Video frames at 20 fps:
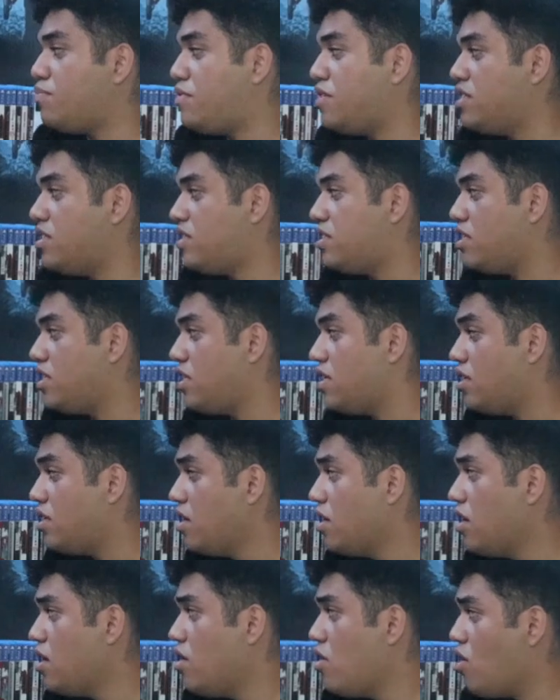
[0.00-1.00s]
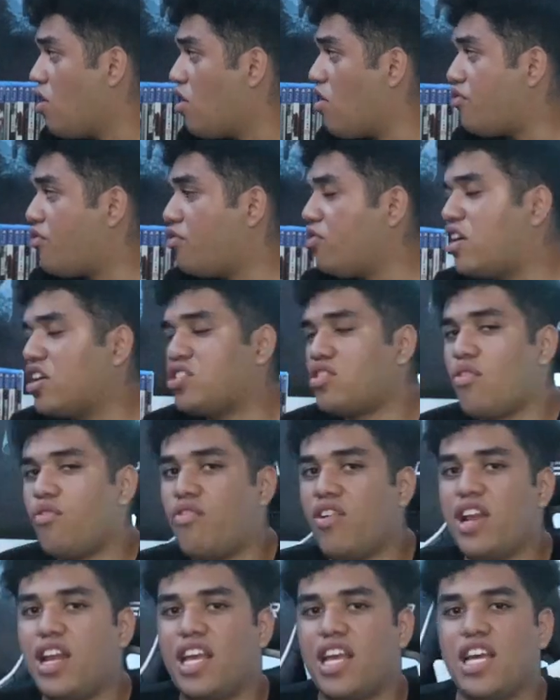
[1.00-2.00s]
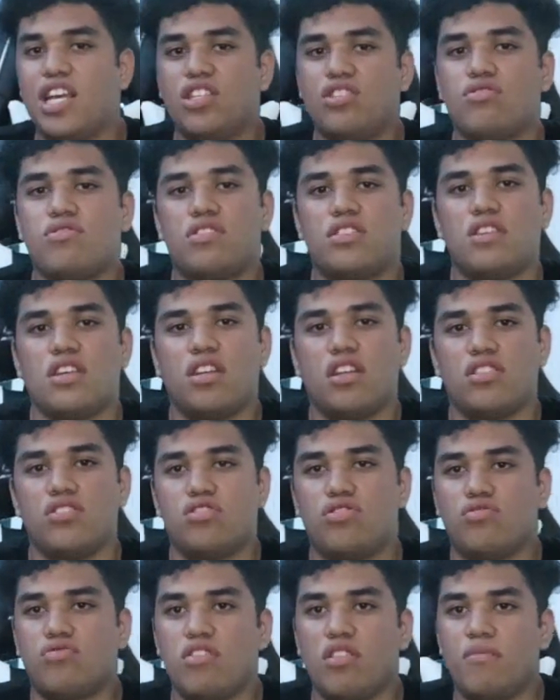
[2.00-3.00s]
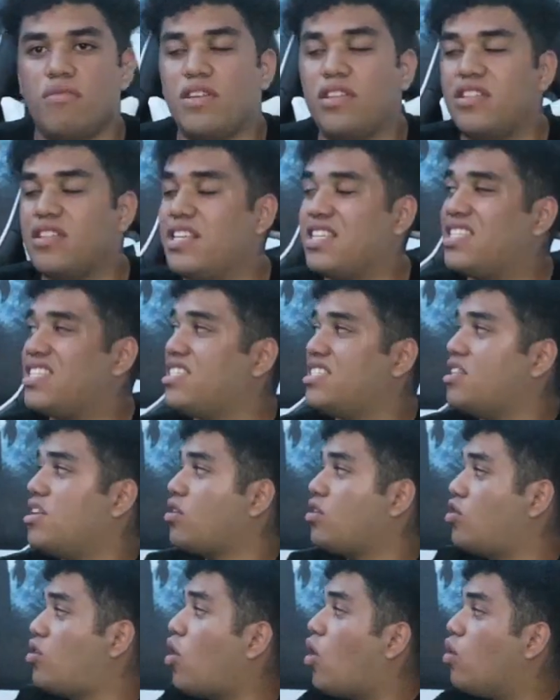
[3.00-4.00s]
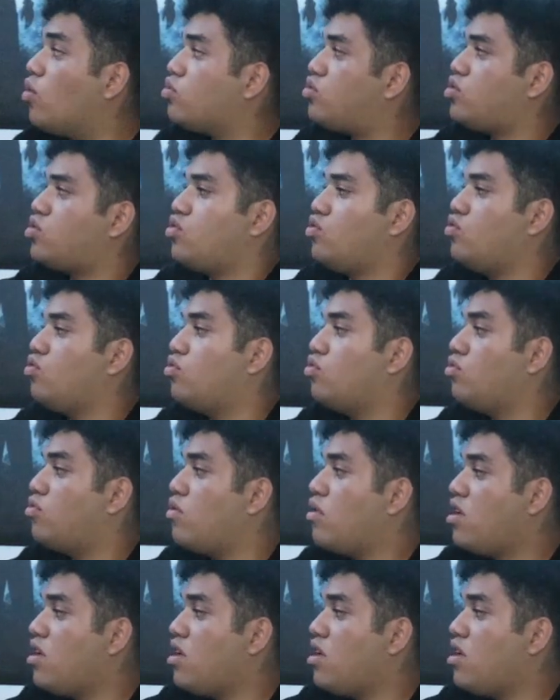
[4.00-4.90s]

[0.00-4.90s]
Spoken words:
PC. Or if you guys are really interested in streaming, this is the go-to